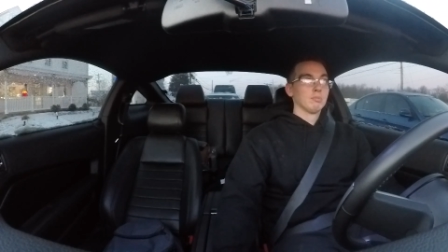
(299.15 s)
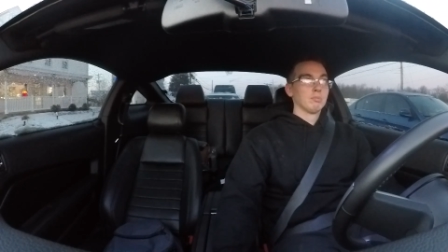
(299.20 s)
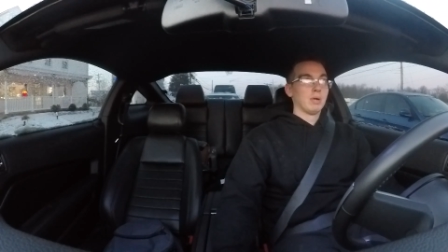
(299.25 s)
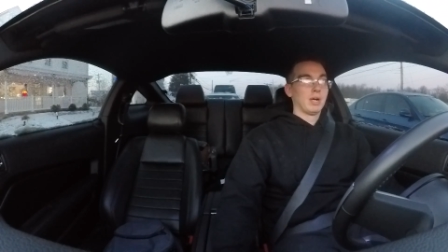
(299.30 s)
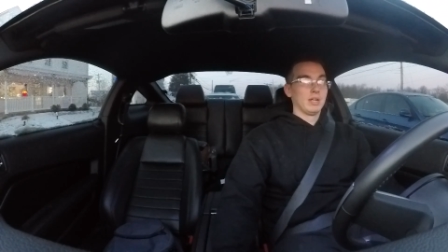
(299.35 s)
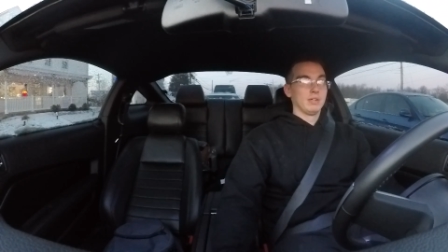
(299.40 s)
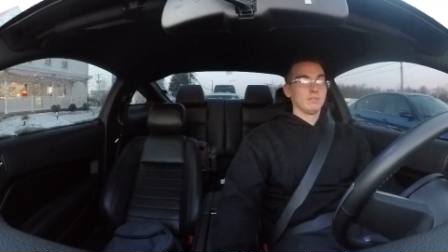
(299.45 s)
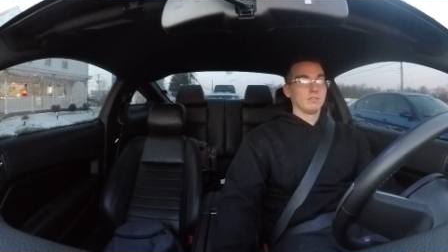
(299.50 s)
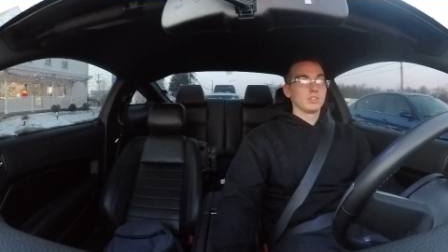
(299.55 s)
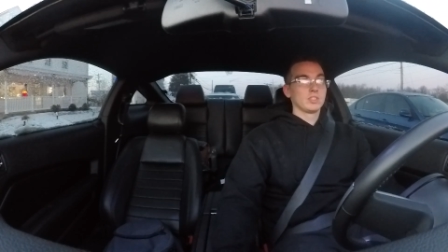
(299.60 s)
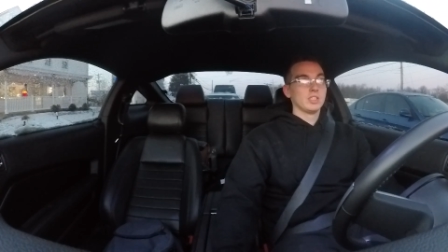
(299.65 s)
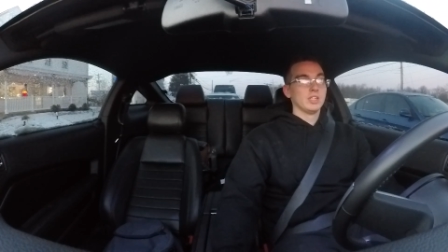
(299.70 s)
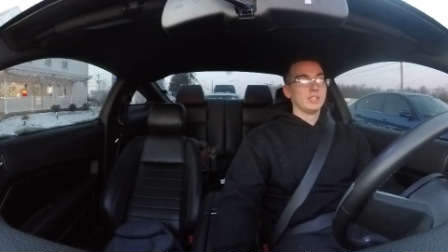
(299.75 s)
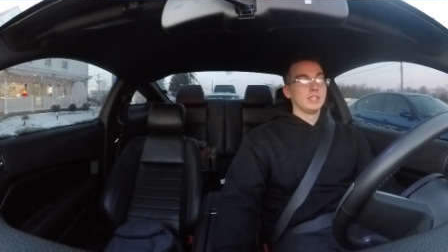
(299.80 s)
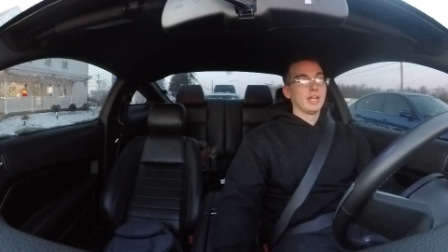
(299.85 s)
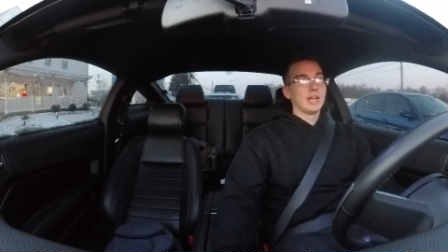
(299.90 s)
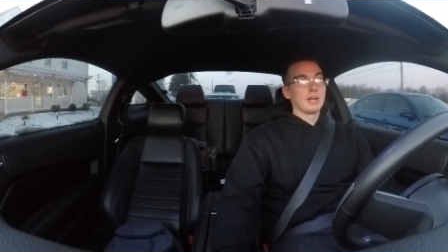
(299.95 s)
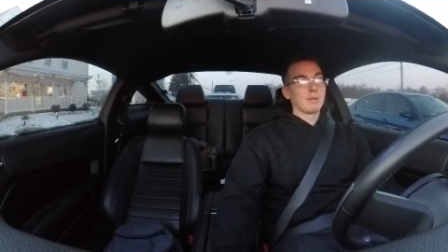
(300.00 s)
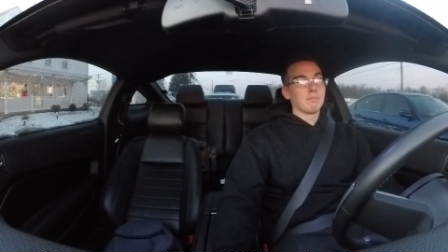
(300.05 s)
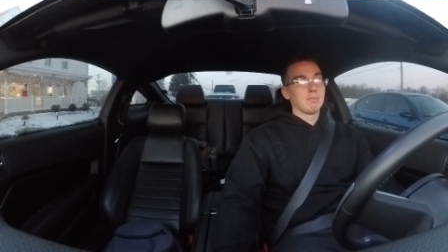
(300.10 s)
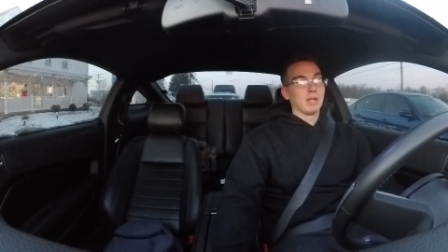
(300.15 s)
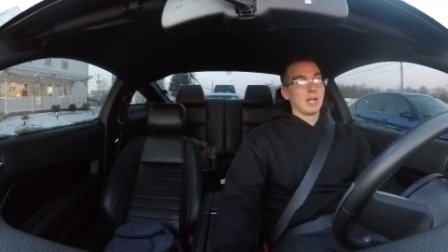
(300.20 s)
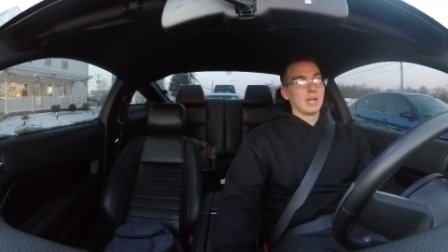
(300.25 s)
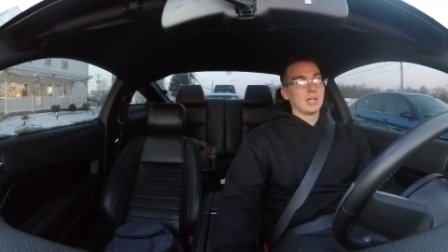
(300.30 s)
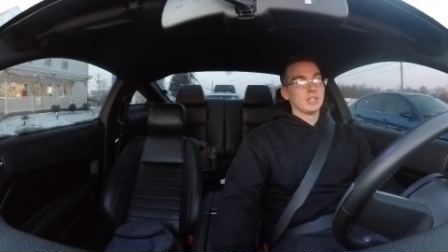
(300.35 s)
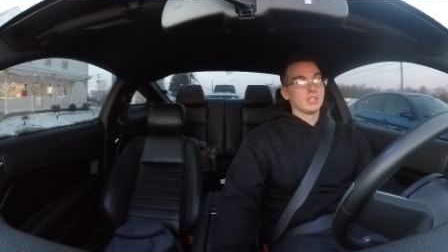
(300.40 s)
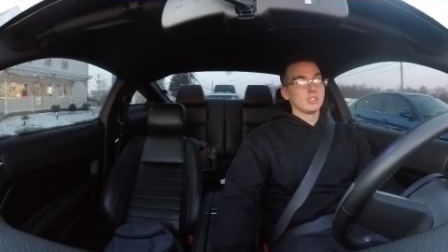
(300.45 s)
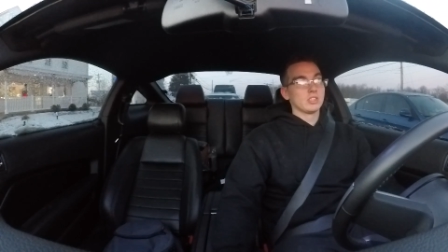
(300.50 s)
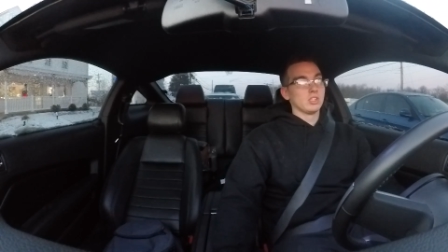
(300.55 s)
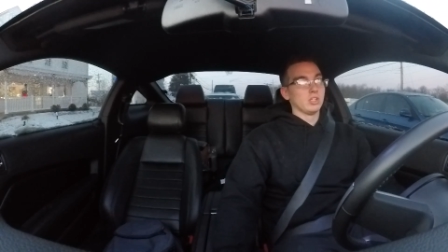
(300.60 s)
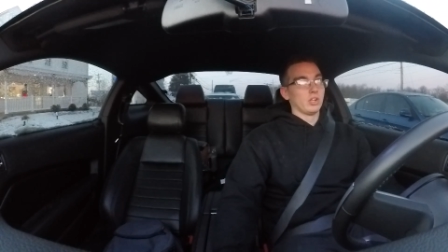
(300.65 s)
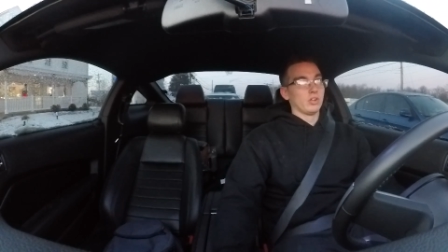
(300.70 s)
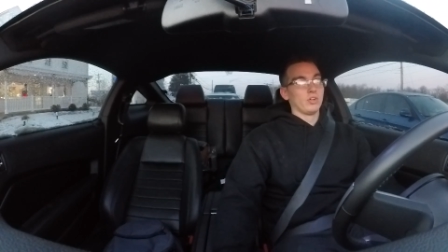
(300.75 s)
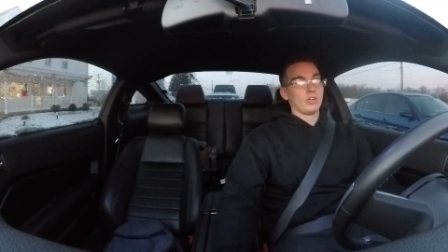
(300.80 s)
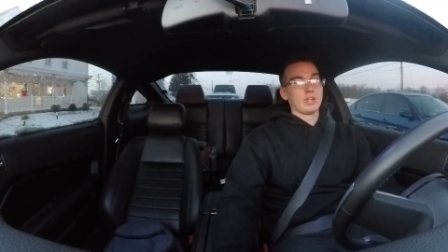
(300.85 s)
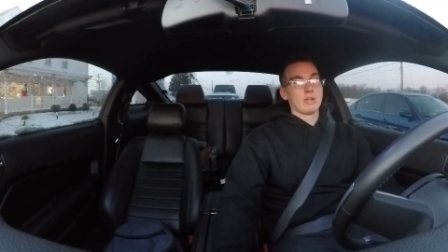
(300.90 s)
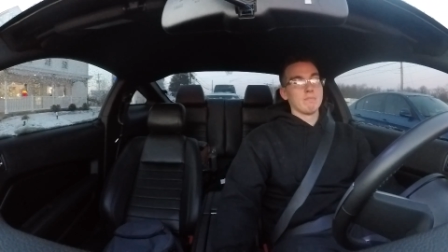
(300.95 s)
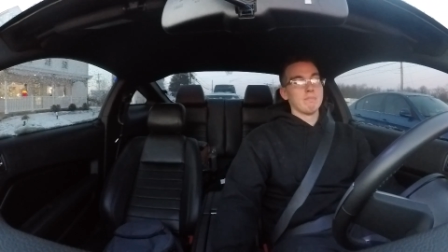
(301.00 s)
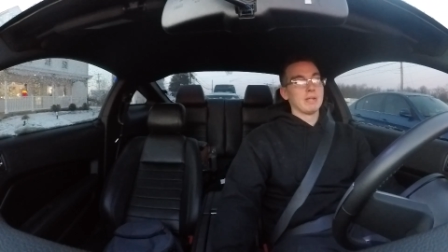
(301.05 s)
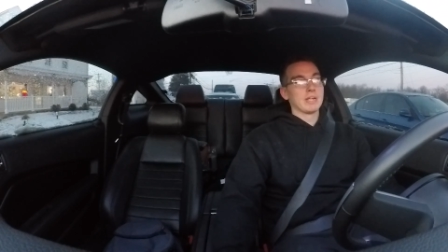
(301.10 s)
but synthetic blend is
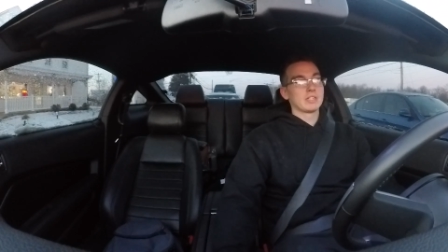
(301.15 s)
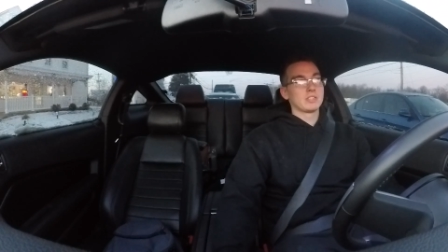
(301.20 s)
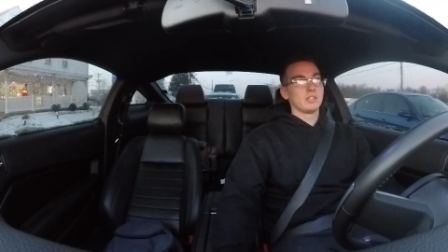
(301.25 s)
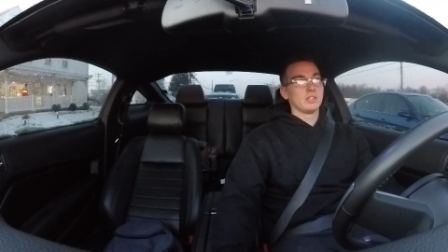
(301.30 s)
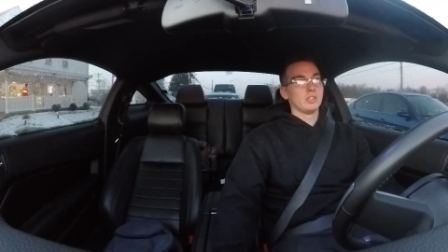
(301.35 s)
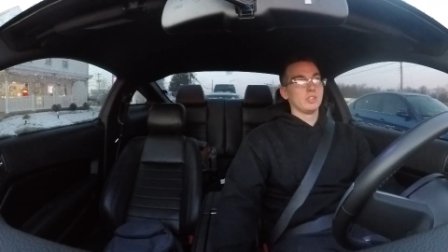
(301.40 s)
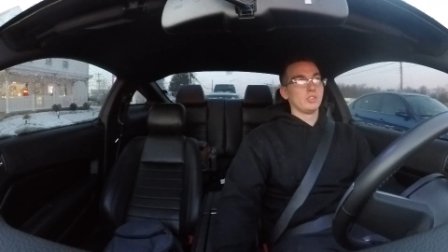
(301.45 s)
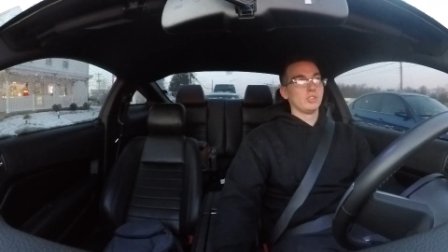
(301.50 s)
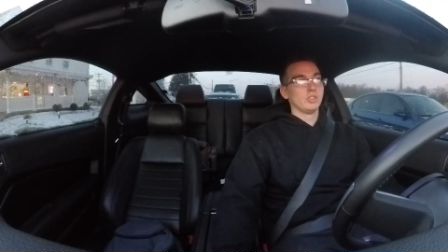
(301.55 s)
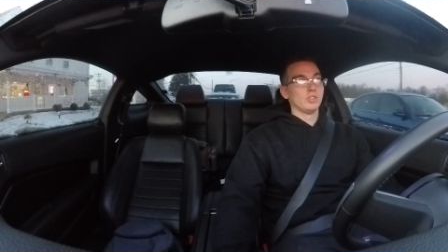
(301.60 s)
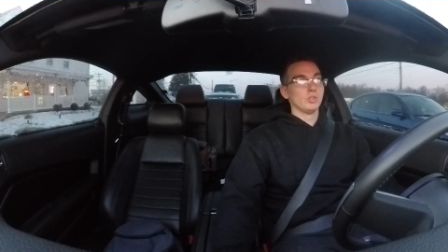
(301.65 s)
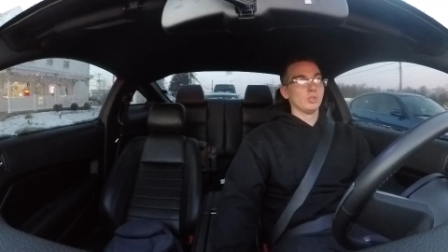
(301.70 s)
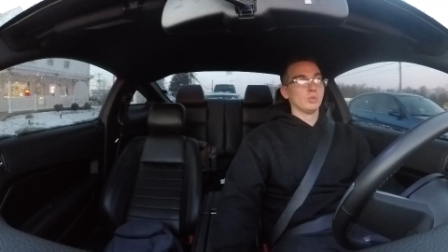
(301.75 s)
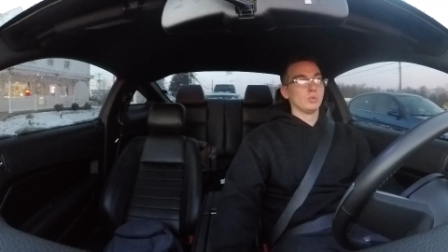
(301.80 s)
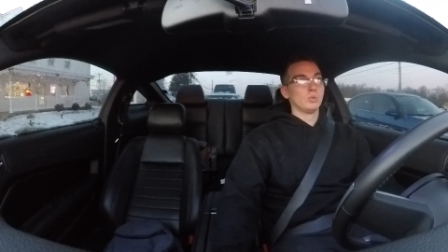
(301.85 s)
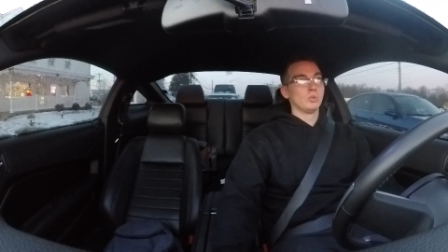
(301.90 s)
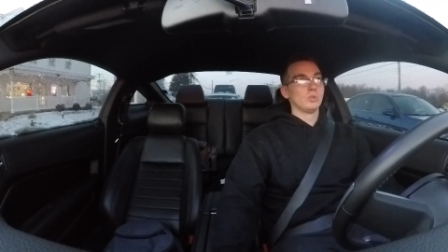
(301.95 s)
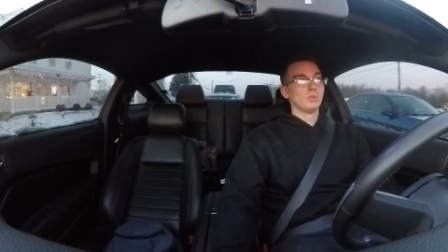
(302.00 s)
literally a mix of the two.